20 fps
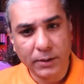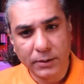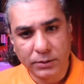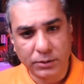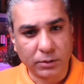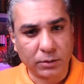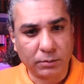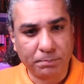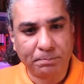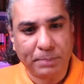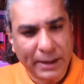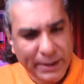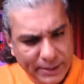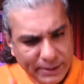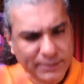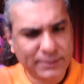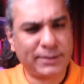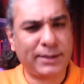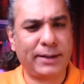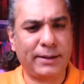So
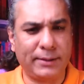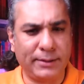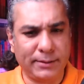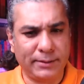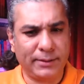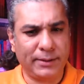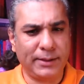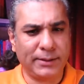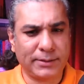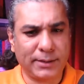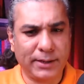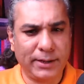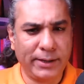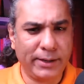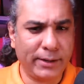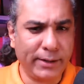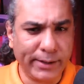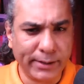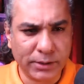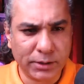Pakistan is
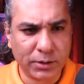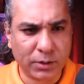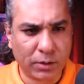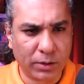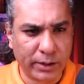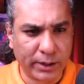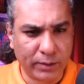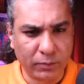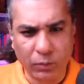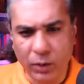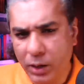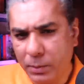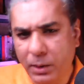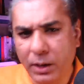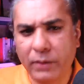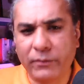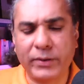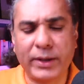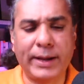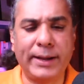clearly sorted. What
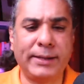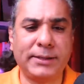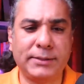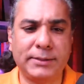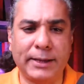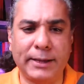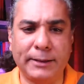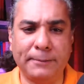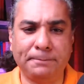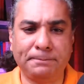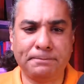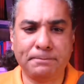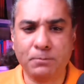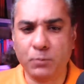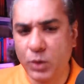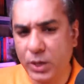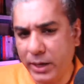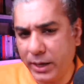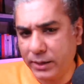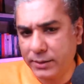about Afghanistan?
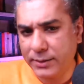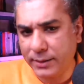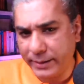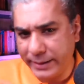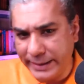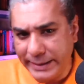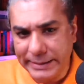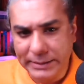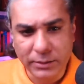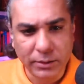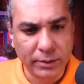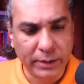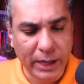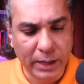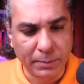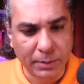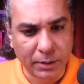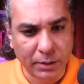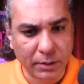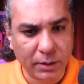The other eastern
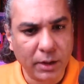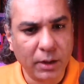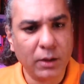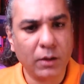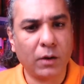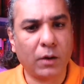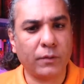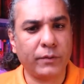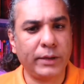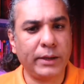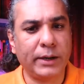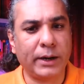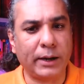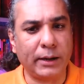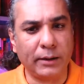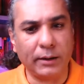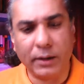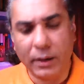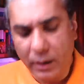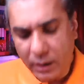neighbor of
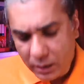Iran.